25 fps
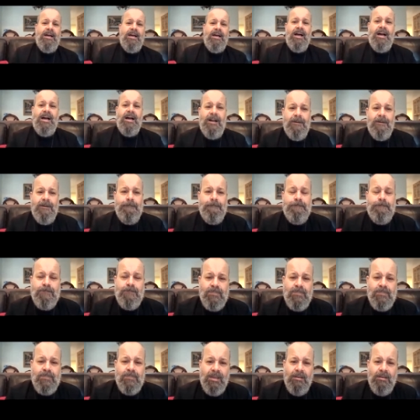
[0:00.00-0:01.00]
Um,
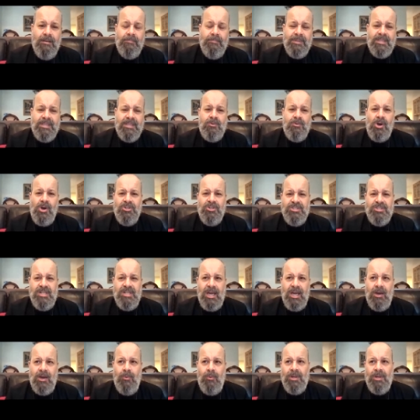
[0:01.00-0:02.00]
but the question
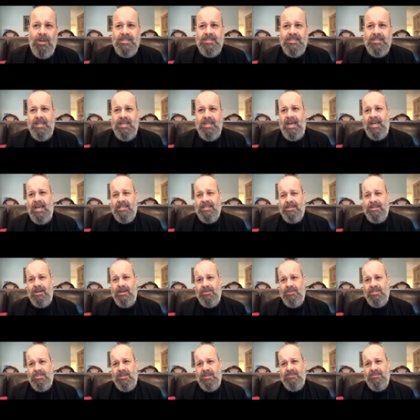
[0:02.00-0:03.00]
I want us to ask
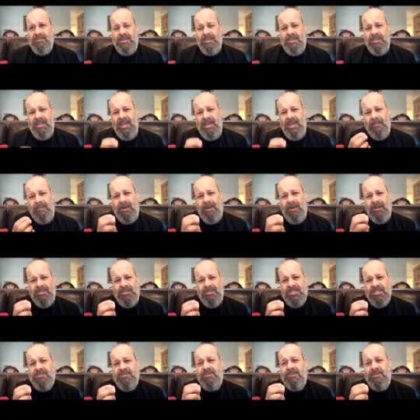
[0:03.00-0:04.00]
ourselves and think about it
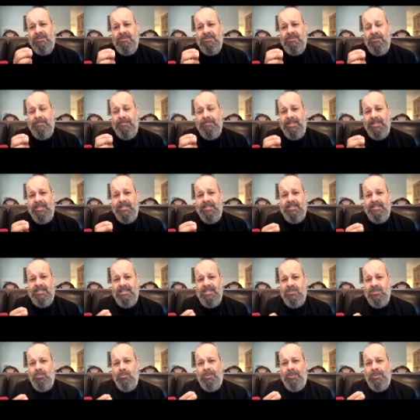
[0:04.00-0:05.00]
just for a few minutes
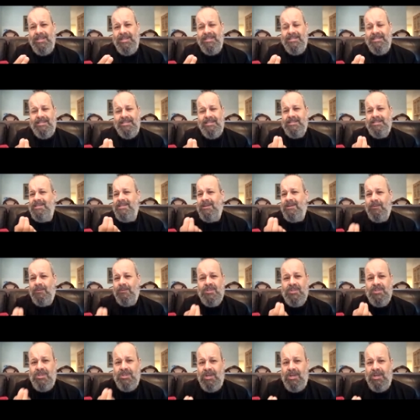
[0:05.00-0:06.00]
is what is the
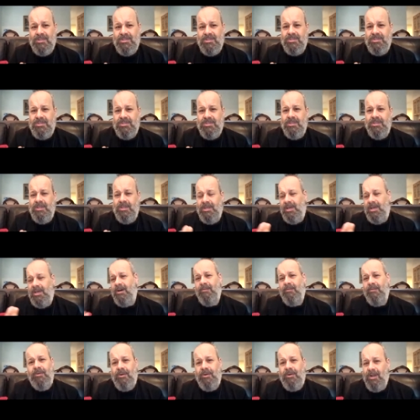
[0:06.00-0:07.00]
secret sauce
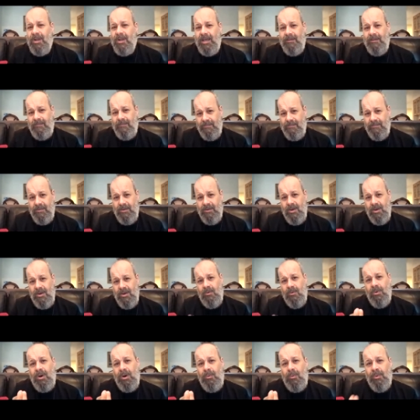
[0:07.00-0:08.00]
of her life?
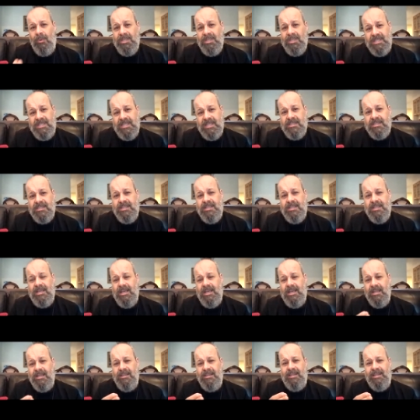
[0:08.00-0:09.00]
What was it
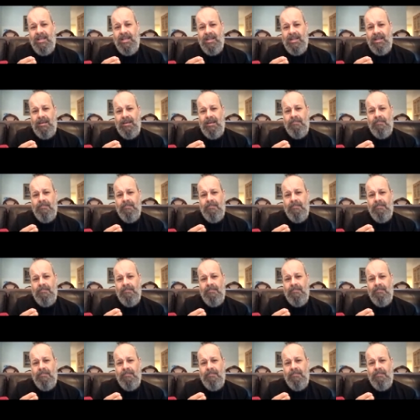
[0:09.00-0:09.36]
that